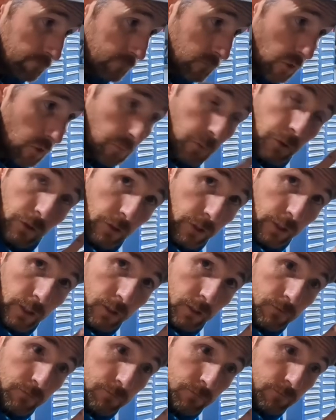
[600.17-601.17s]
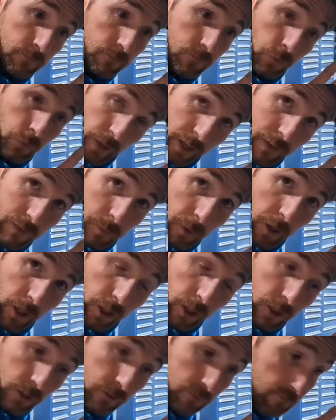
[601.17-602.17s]
Number three, we have
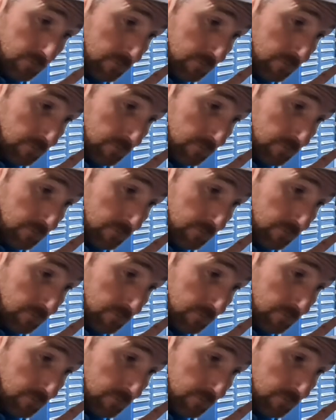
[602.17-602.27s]
spark.